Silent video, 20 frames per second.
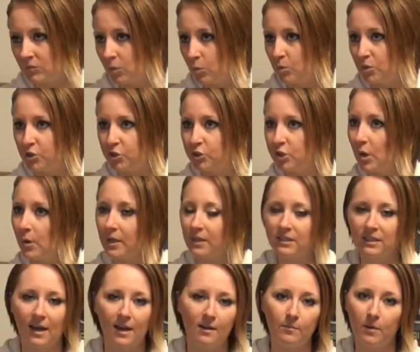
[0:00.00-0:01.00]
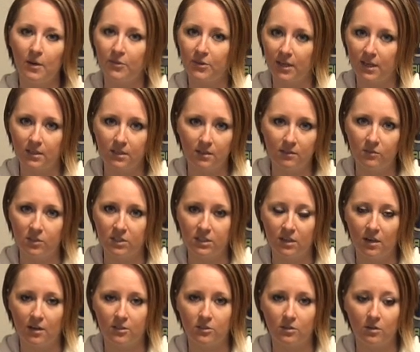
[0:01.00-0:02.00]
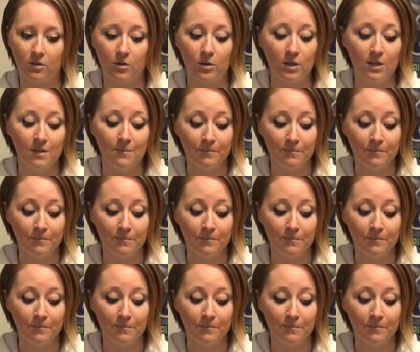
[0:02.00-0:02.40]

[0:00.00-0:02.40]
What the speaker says: was so excited about the idea of the Seahawks logo.